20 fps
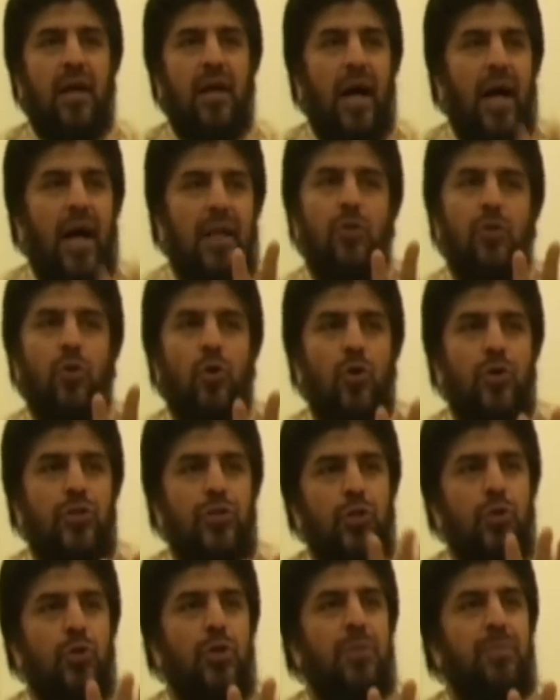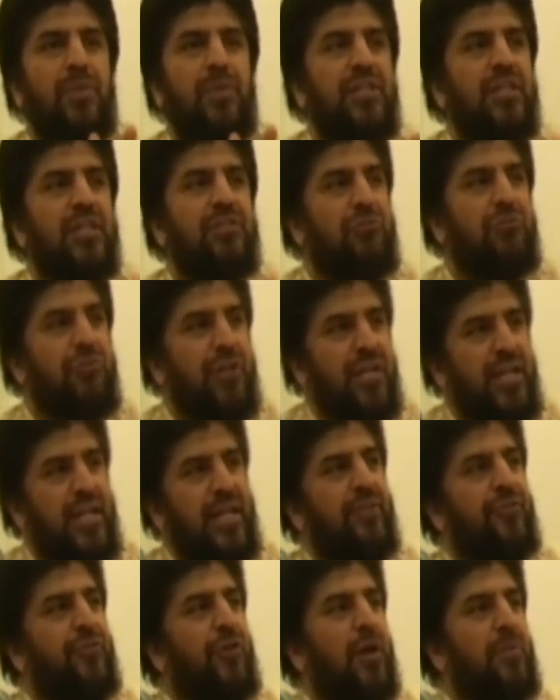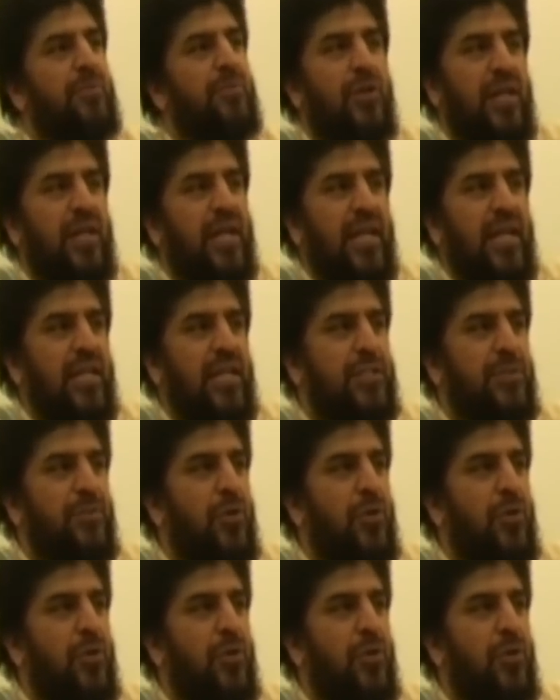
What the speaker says: I know you will be just reading from your English